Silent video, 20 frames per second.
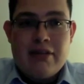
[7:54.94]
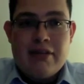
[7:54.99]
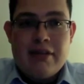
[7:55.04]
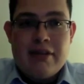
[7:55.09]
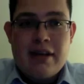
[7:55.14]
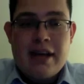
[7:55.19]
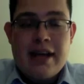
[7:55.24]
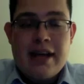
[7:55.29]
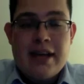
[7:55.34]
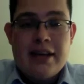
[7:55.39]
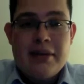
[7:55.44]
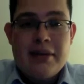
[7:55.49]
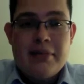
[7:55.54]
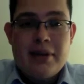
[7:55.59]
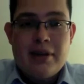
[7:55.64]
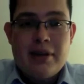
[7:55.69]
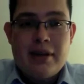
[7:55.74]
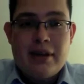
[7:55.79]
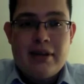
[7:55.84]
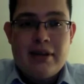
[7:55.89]
had the
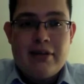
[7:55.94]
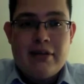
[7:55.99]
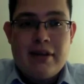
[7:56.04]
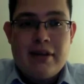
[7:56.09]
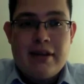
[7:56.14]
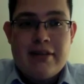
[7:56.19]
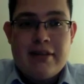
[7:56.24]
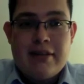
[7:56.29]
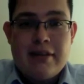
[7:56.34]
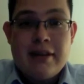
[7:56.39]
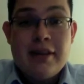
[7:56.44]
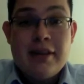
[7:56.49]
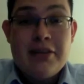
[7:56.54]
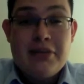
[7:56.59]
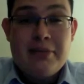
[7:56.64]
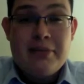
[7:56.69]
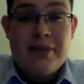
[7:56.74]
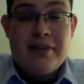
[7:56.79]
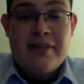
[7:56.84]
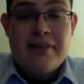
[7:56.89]
ability to ask
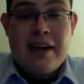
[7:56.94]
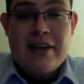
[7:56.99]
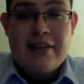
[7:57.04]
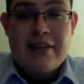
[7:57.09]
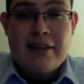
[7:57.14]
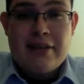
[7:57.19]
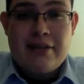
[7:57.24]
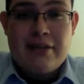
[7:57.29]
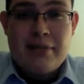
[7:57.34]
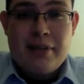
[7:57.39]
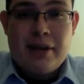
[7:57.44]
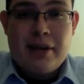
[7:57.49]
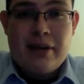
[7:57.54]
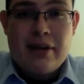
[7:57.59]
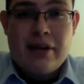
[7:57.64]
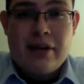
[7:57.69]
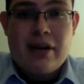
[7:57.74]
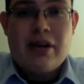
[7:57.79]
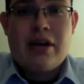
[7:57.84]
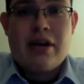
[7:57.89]
Elizabeth Vasquez about
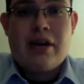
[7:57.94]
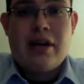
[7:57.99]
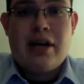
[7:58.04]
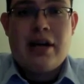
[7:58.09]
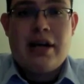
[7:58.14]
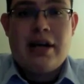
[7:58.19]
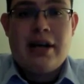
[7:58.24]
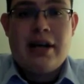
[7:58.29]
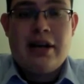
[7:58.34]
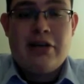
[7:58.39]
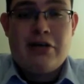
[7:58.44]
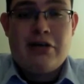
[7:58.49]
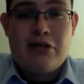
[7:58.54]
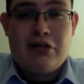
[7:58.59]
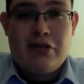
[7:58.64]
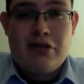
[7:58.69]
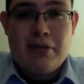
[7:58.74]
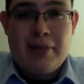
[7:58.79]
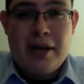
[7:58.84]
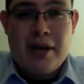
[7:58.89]
her
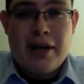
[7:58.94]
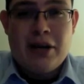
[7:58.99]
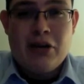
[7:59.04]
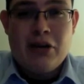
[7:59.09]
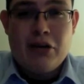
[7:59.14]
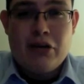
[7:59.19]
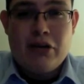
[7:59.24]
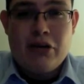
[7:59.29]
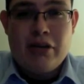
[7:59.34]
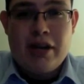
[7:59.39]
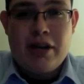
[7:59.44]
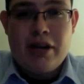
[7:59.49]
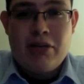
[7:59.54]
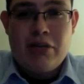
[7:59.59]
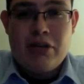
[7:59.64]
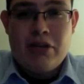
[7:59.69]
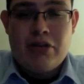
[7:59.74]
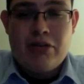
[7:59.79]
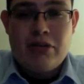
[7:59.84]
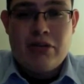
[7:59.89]
internship at Co-Create,
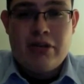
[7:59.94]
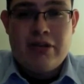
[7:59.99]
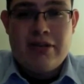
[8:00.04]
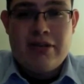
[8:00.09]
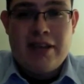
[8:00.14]
which was